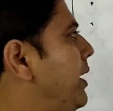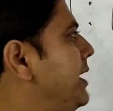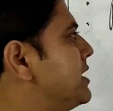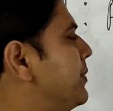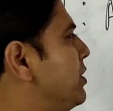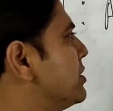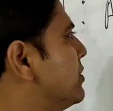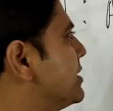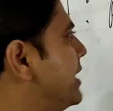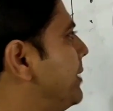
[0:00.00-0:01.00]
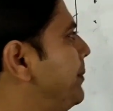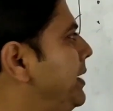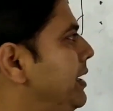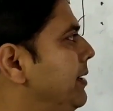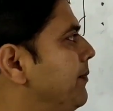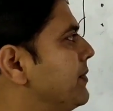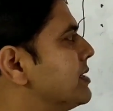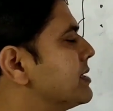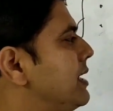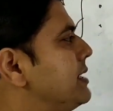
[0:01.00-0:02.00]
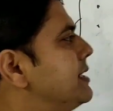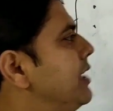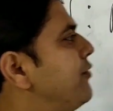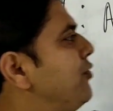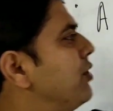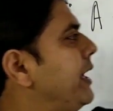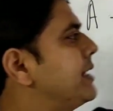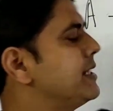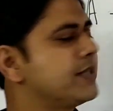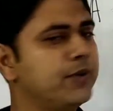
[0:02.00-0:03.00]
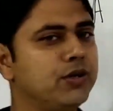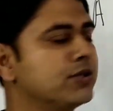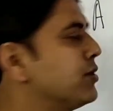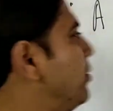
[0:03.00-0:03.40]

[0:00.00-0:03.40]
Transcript: y belongs to set B such that for x belongs